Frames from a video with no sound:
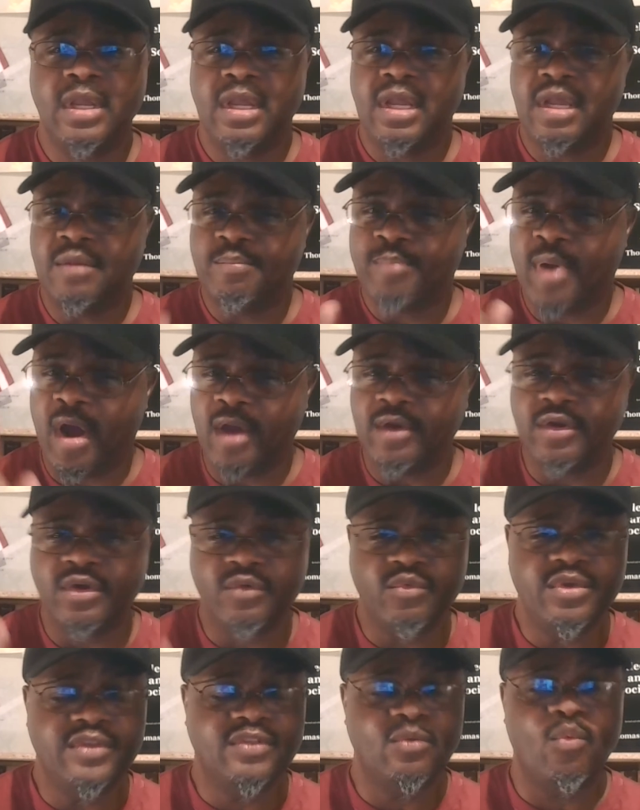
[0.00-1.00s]
And part of the
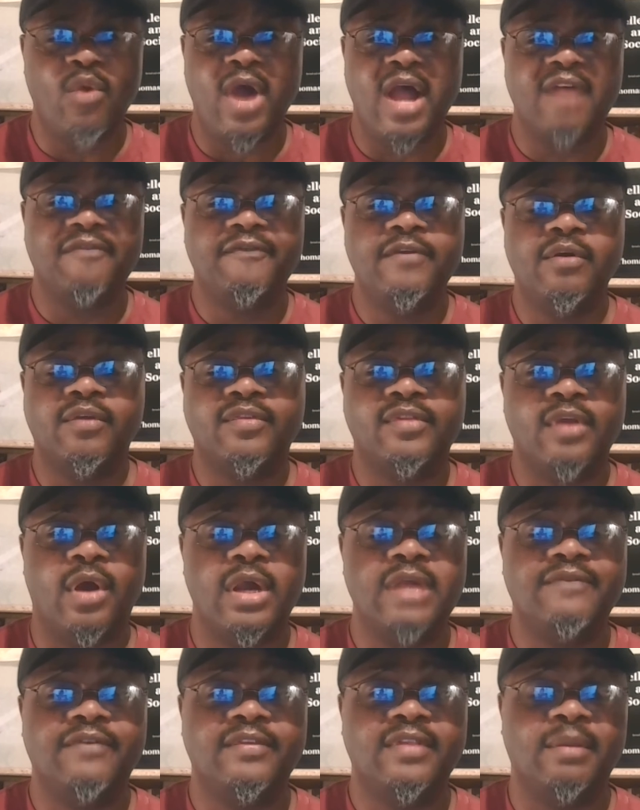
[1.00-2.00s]
reason why I feel
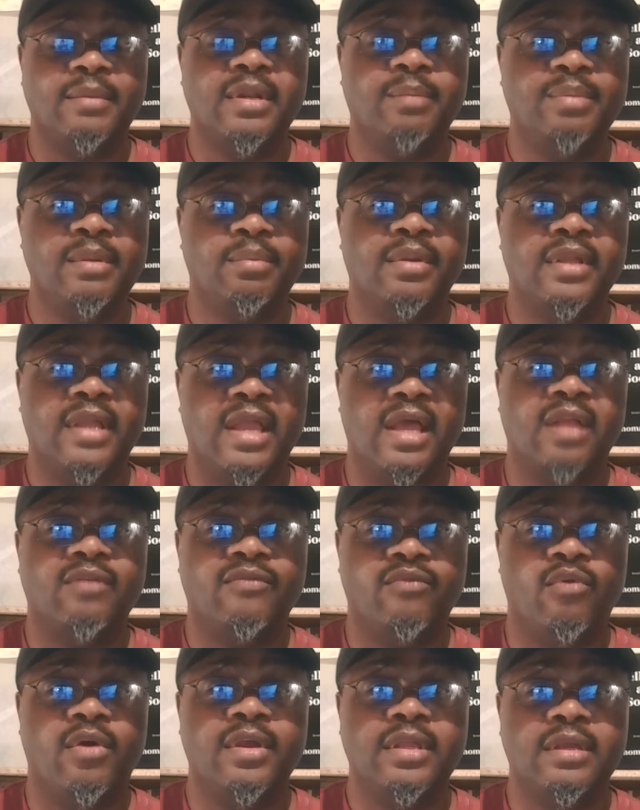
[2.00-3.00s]
sorry for some of the people in
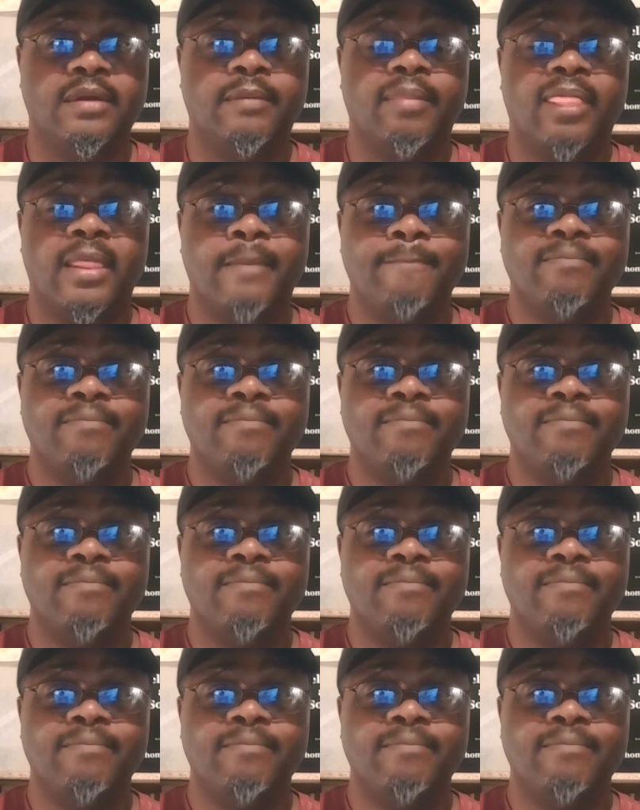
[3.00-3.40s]
California